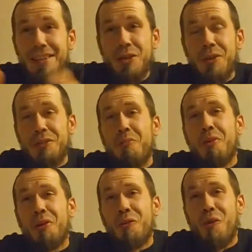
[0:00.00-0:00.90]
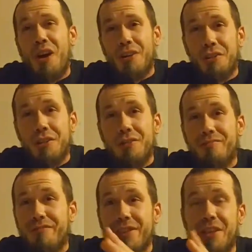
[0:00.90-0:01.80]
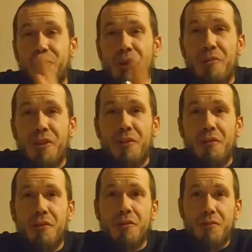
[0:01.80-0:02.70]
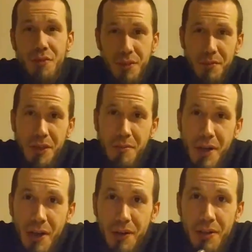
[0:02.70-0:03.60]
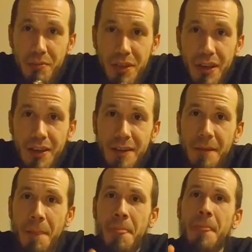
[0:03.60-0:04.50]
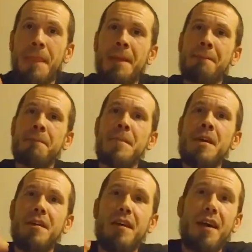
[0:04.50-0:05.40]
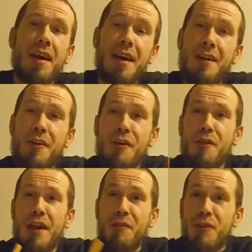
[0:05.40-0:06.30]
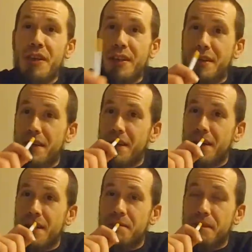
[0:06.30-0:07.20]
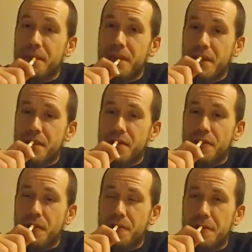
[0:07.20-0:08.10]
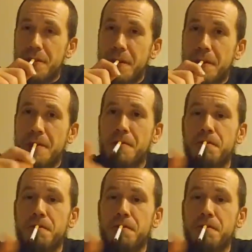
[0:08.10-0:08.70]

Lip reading: as a bird watcher, I get a way better view. What's up there, Maui NBA? I had an all right week, slow and steady.